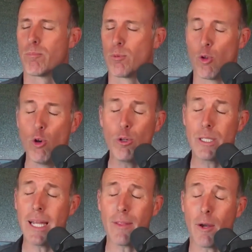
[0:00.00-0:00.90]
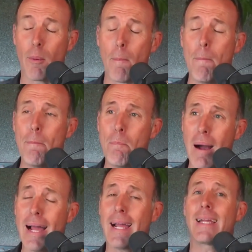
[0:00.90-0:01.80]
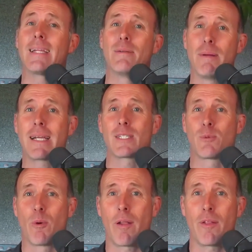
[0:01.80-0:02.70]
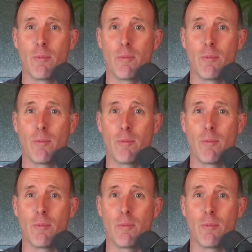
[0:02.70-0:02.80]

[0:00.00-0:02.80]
losing their mind because one of